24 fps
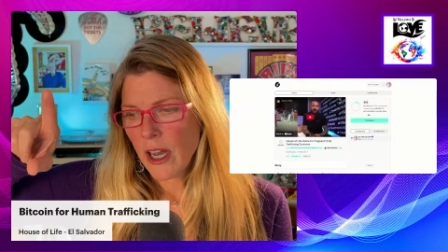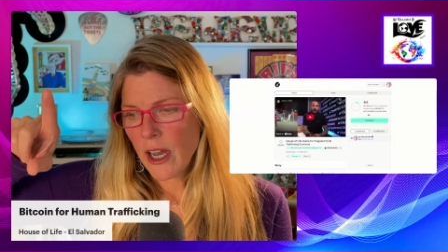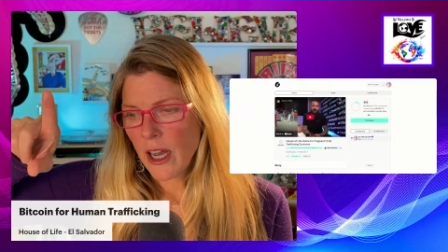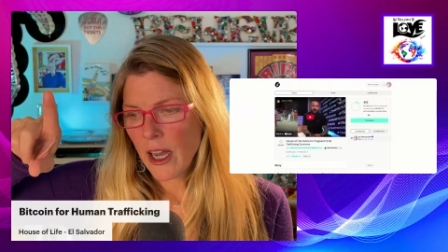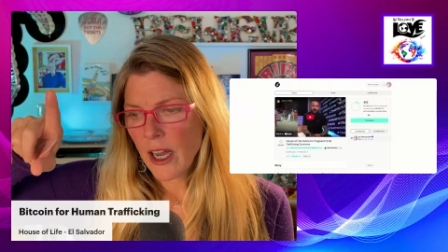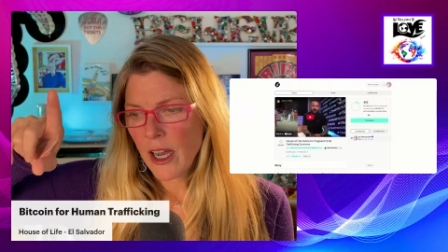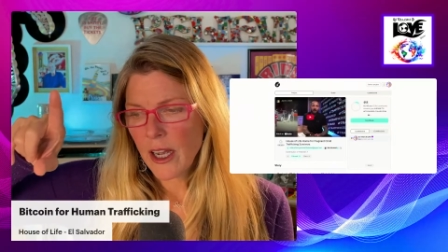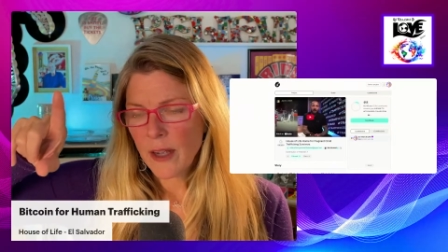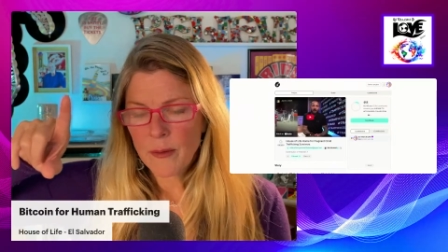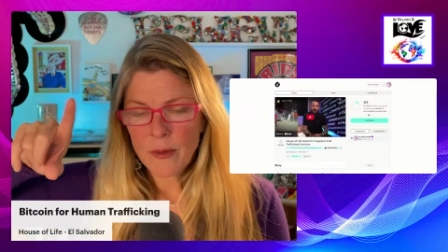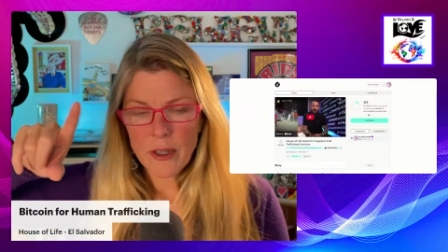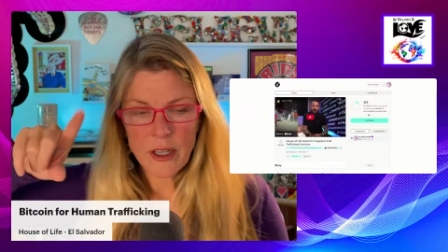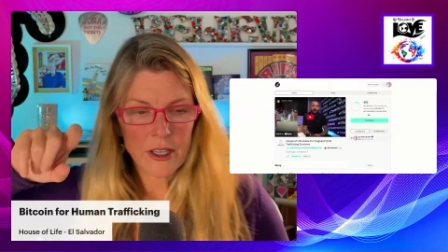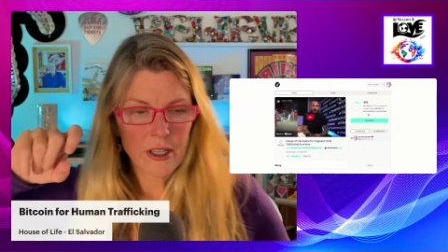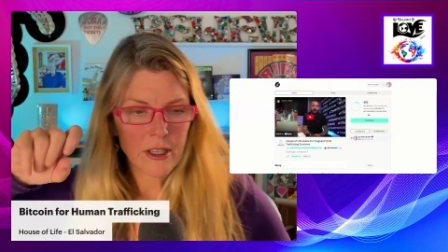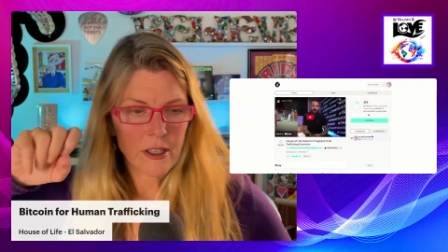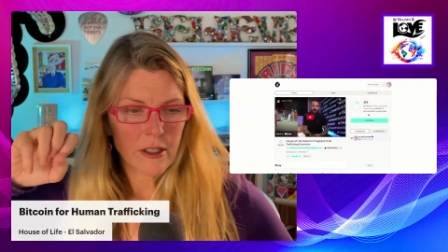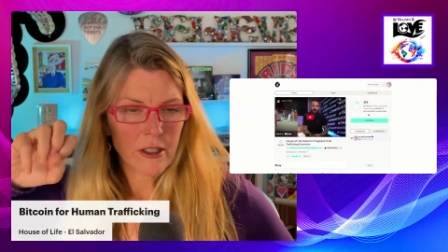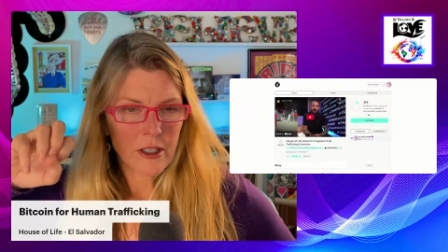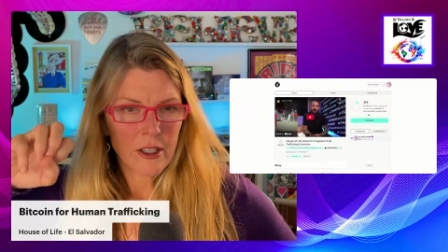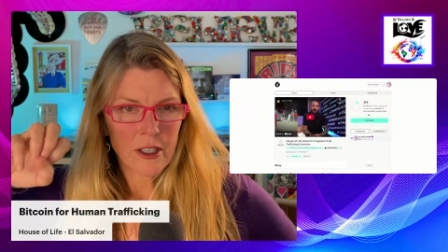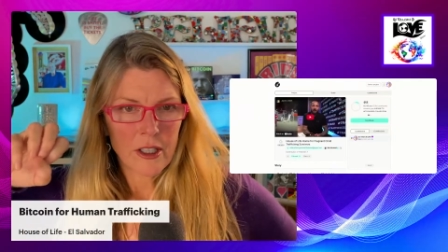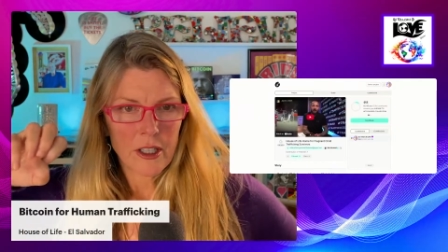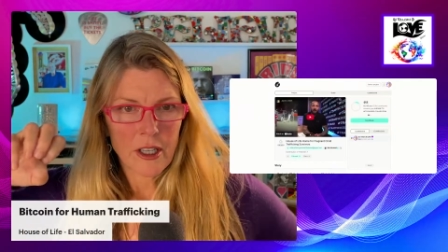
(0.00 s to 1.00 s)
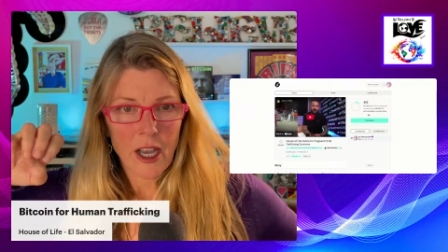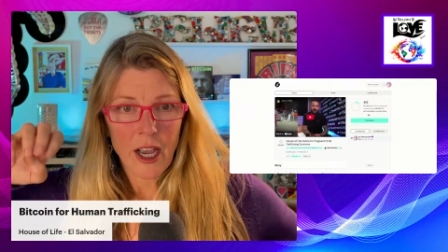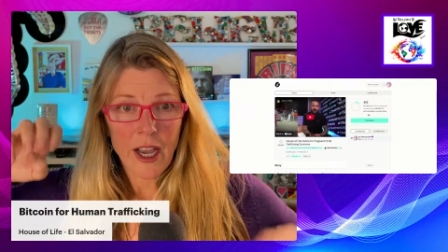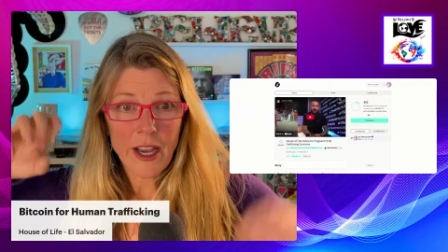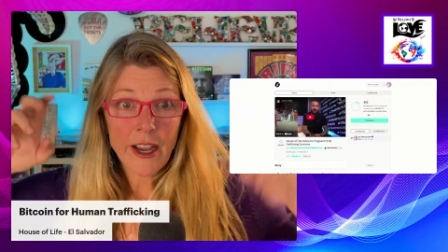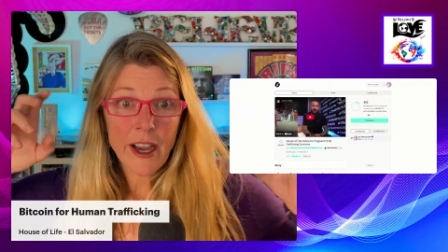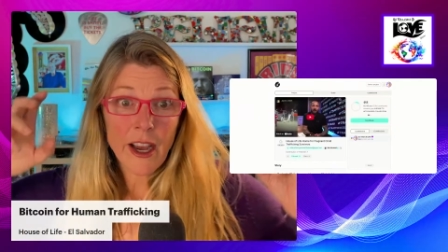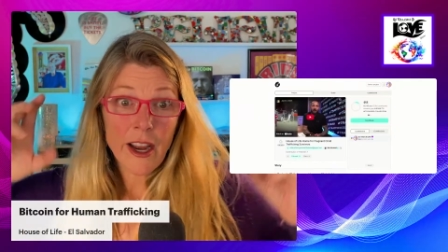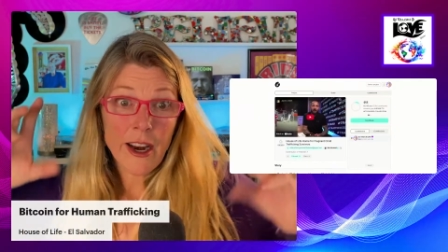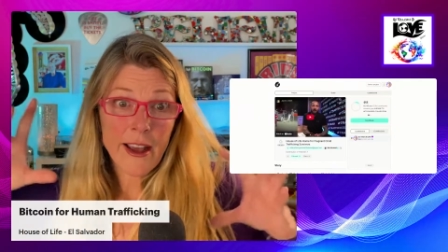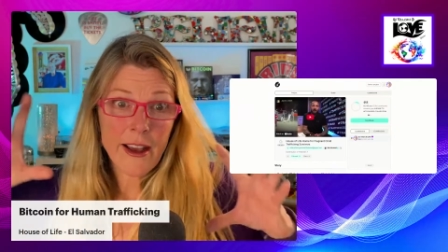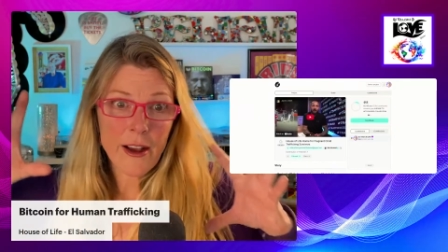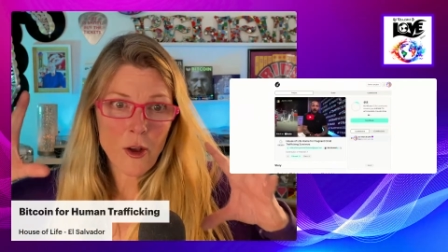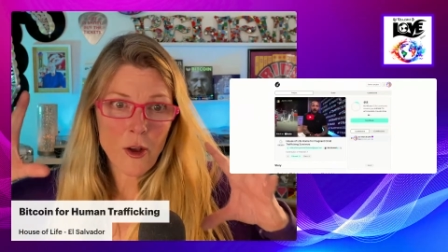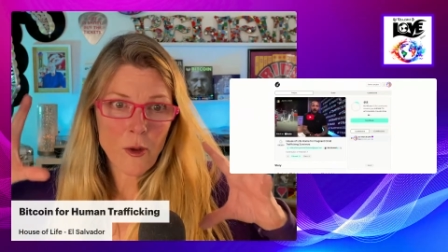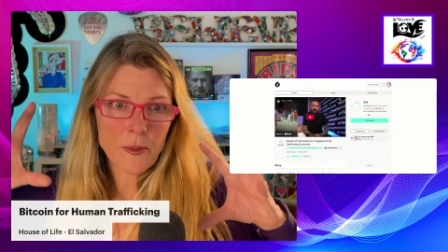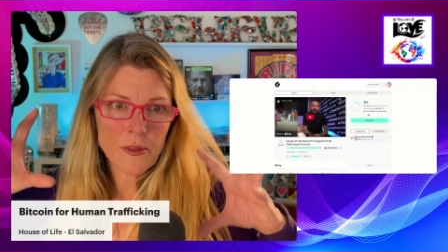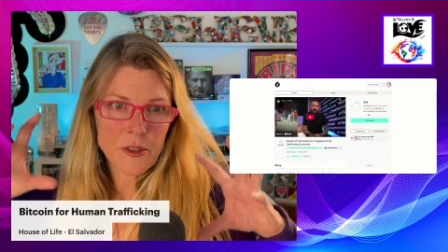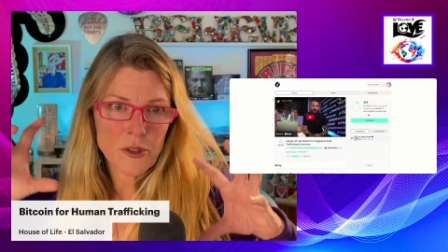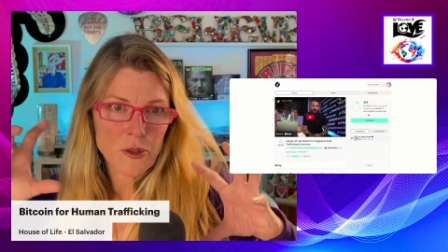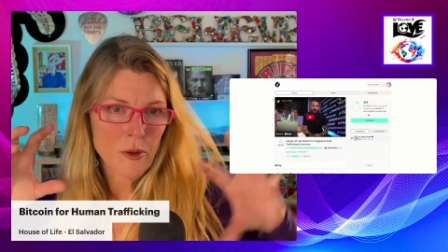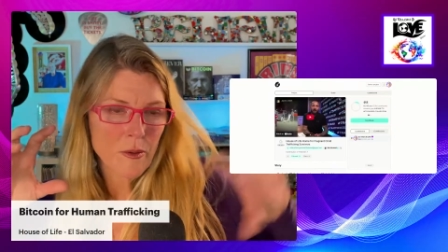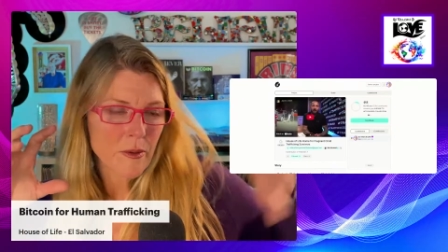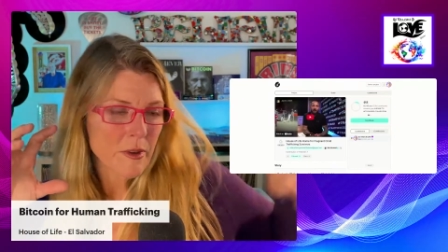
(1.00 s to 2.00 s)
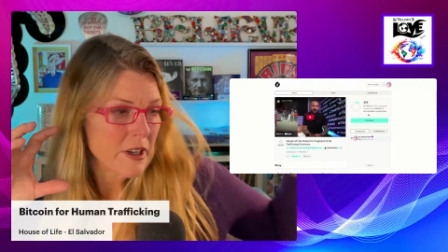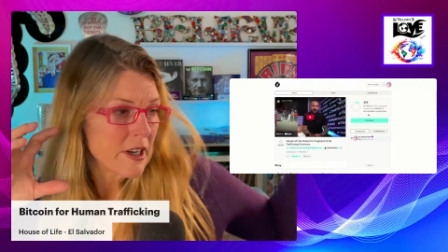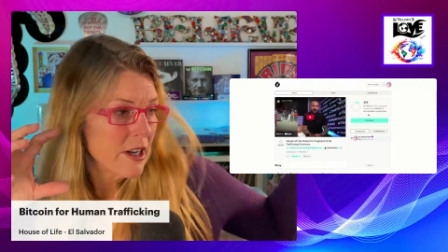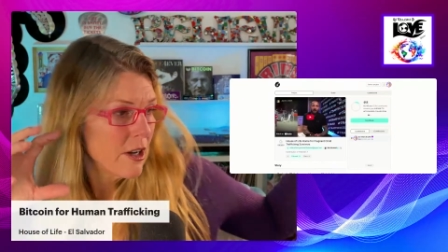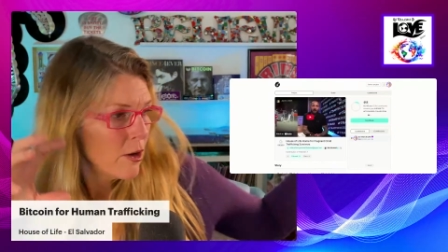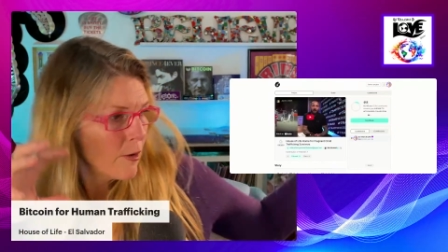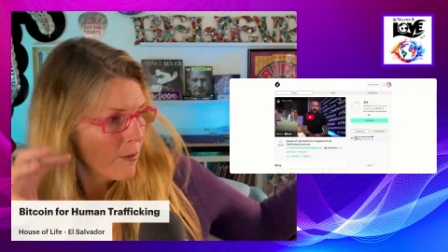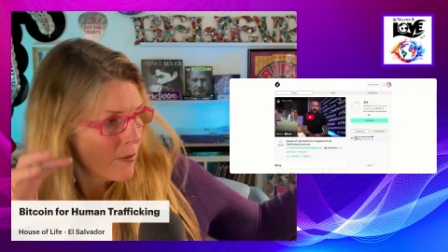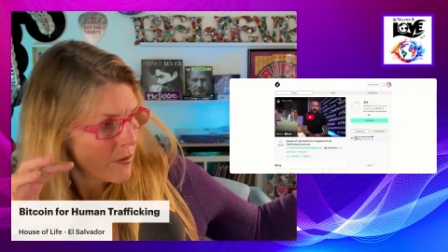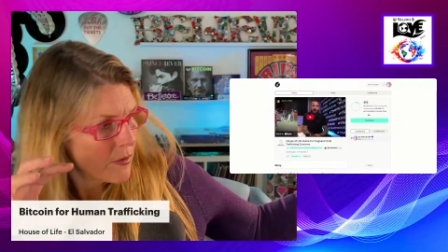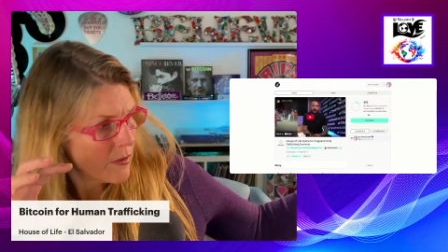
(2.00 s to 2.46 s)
I got helped, so I'm going to help